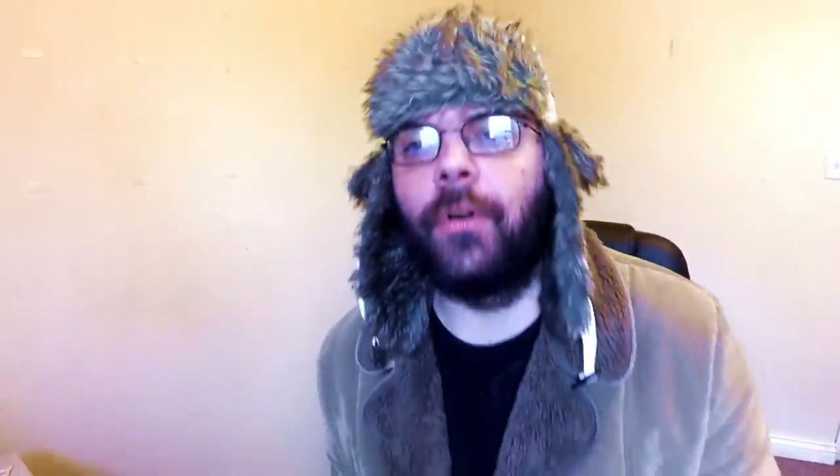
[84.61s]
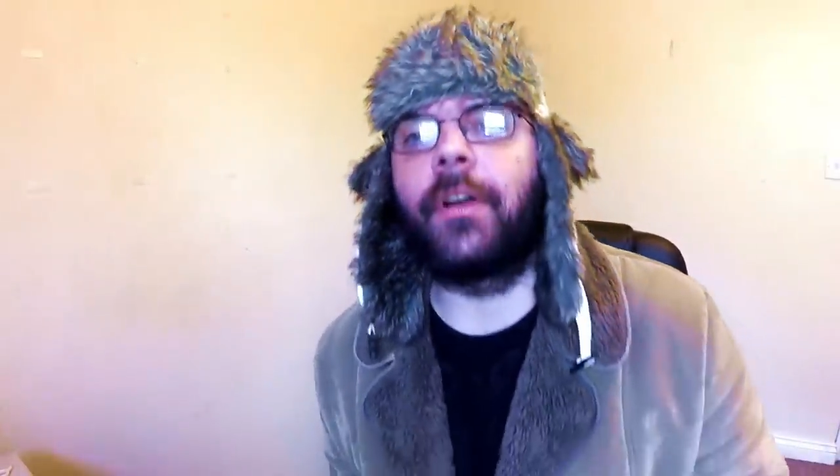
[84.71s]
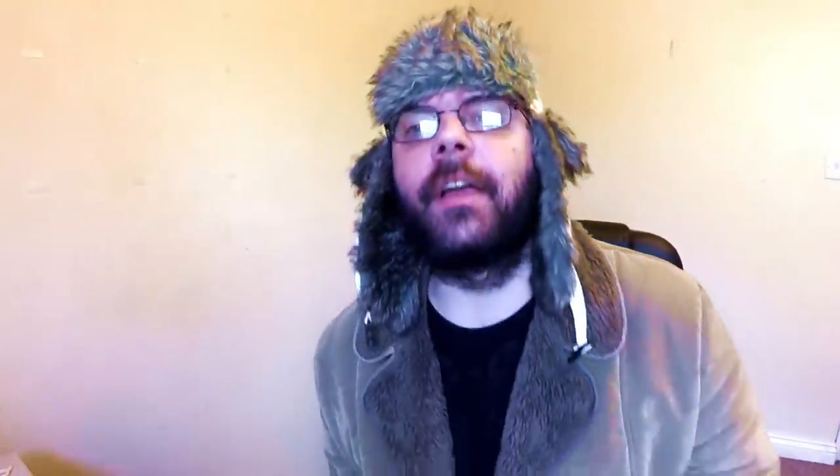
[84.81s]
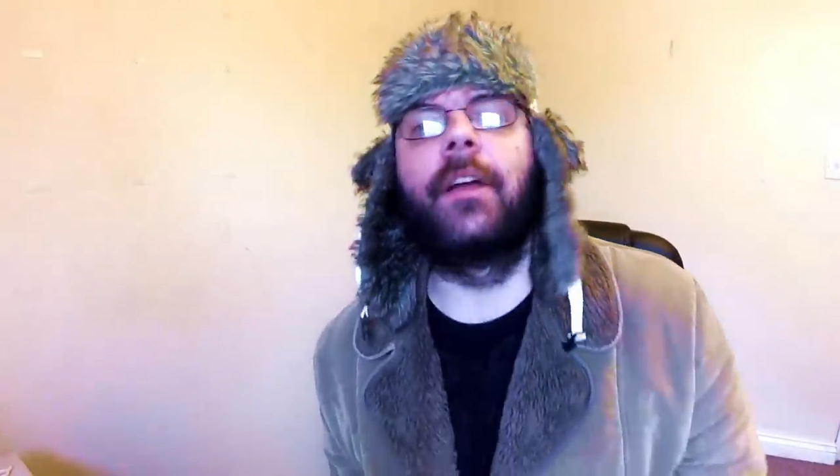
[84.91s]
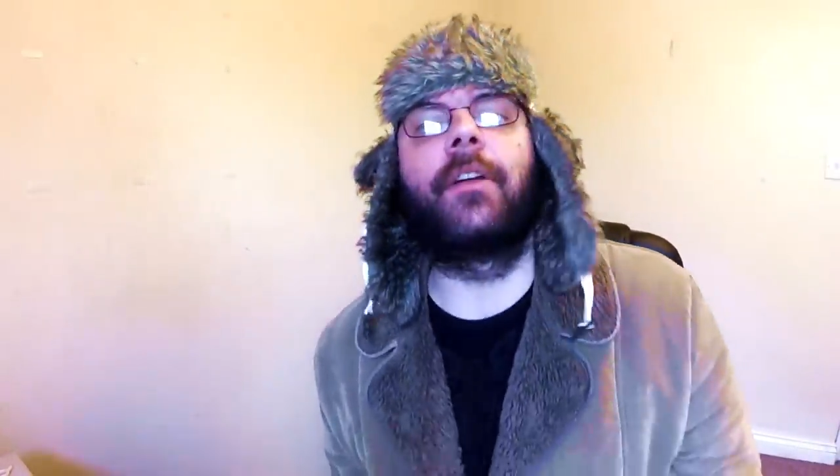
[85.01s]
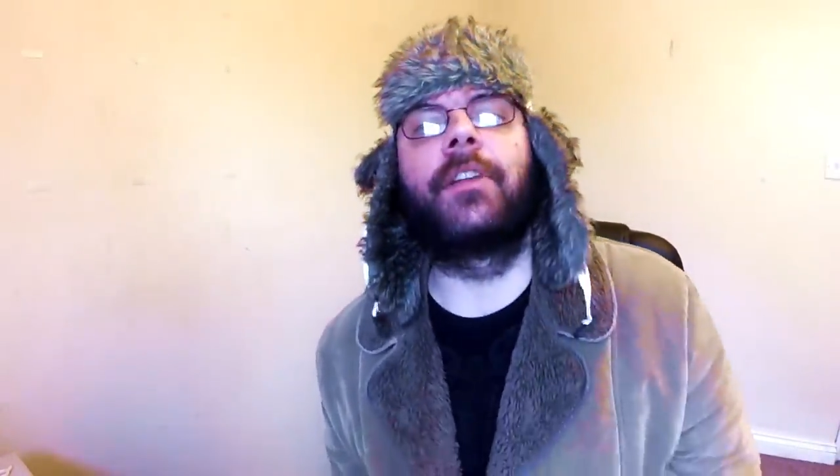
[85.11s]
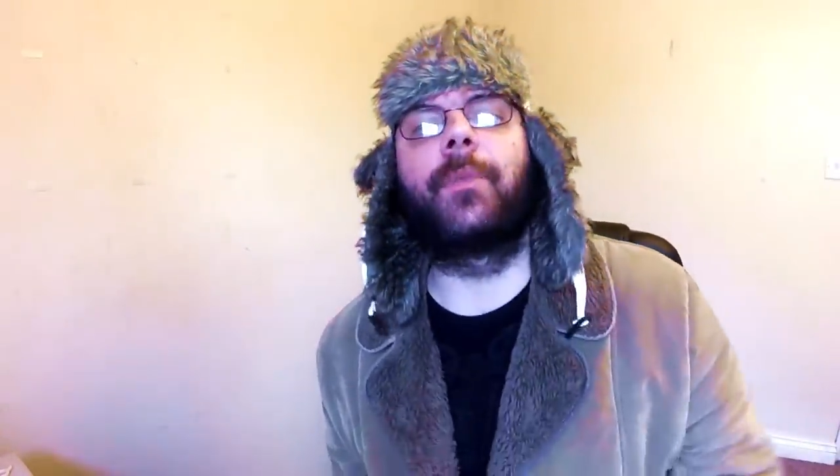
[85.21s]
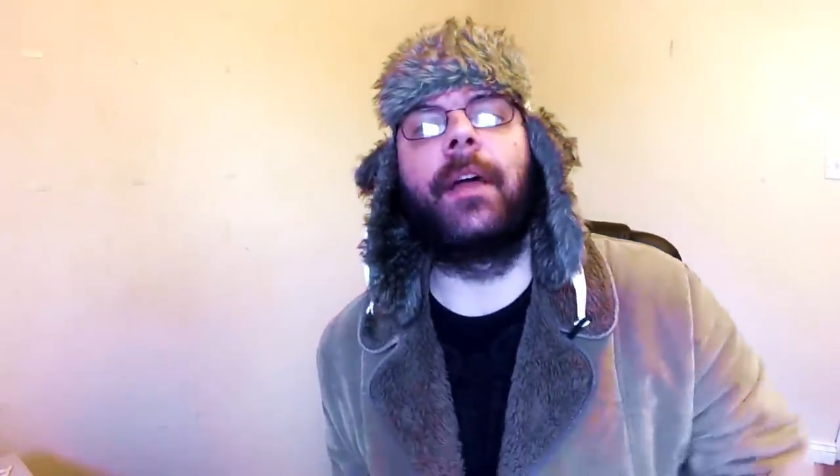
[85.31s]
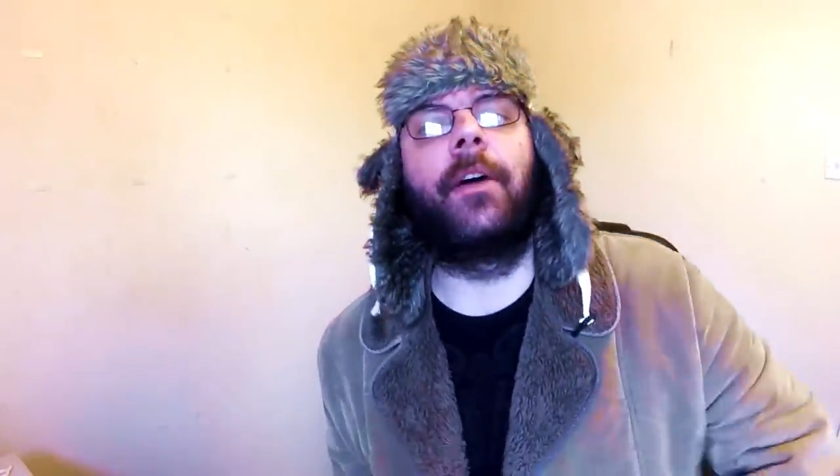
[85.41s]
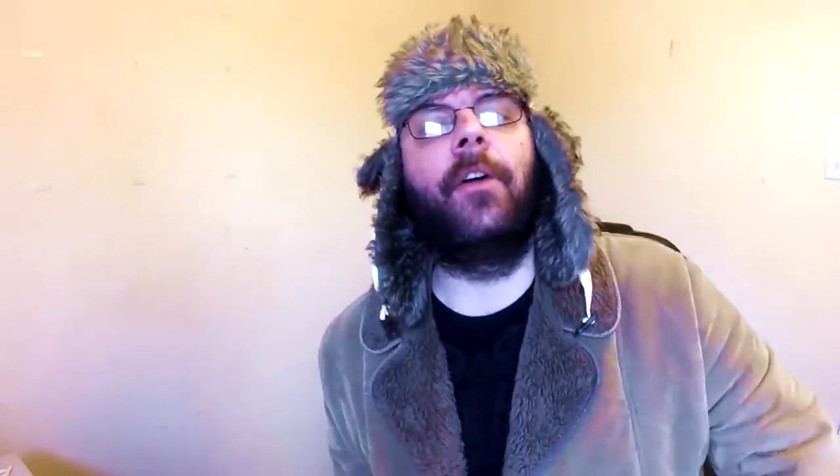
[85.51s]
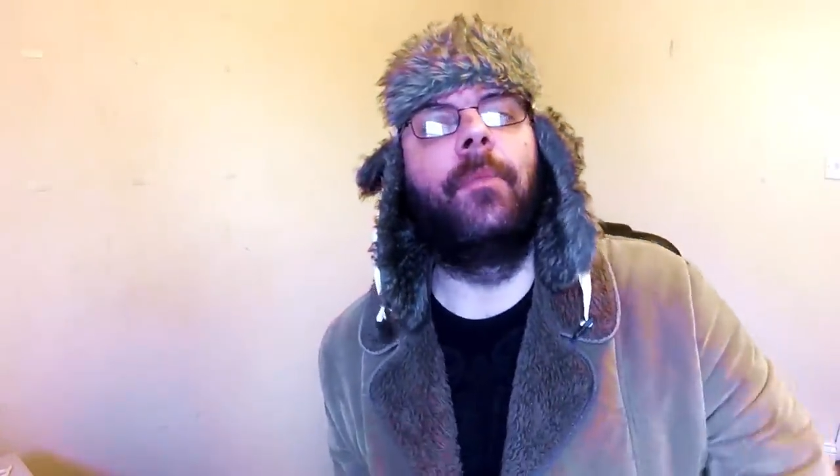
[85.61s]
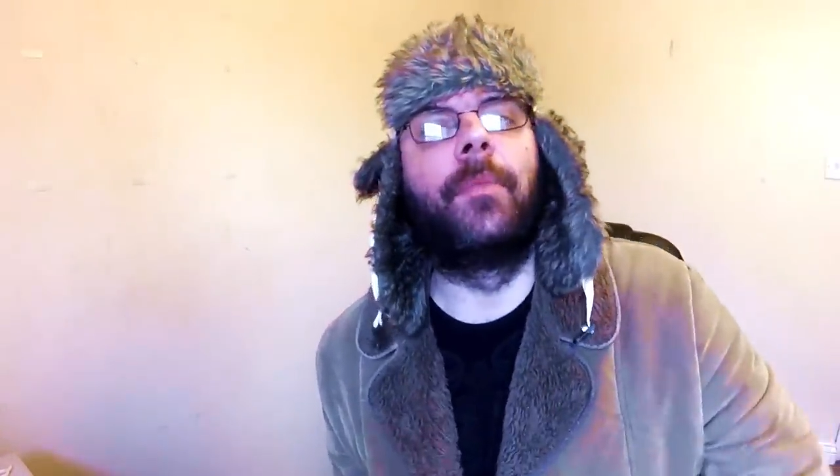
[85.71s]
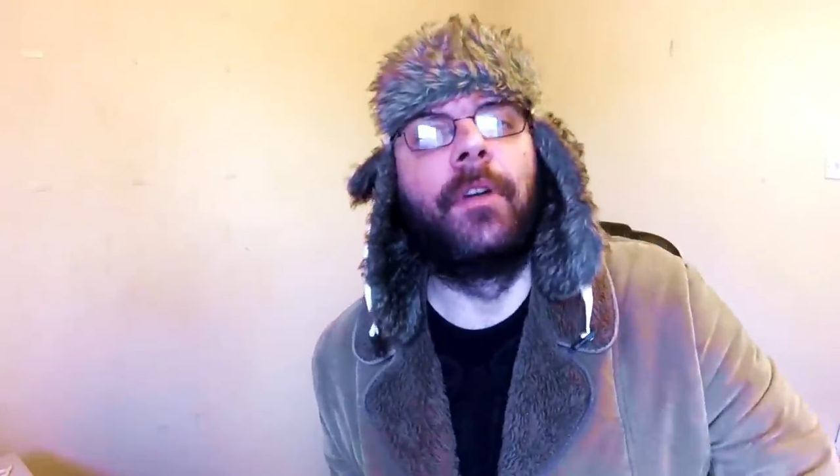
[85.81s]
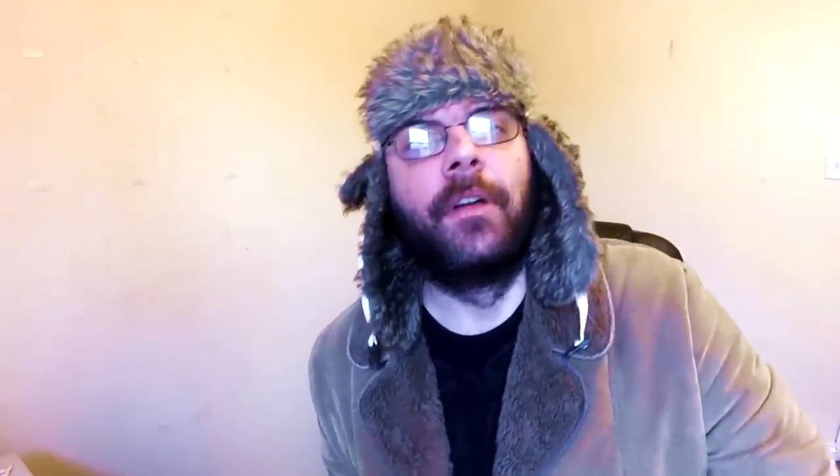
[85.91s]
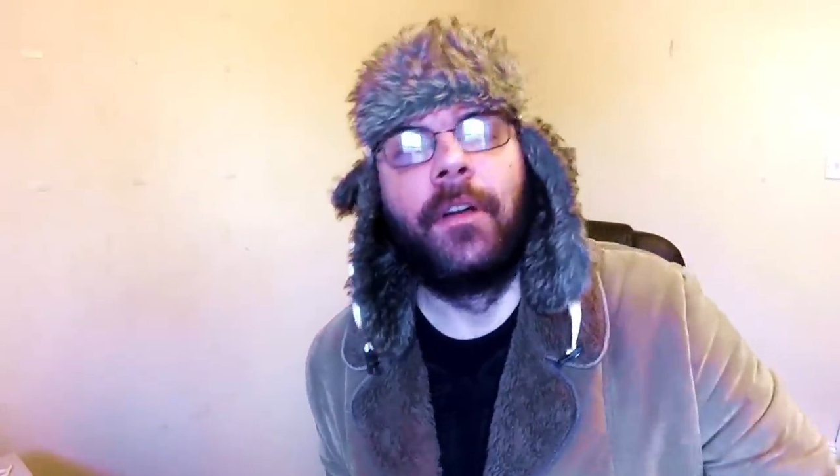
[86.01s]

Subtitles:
walking on his way home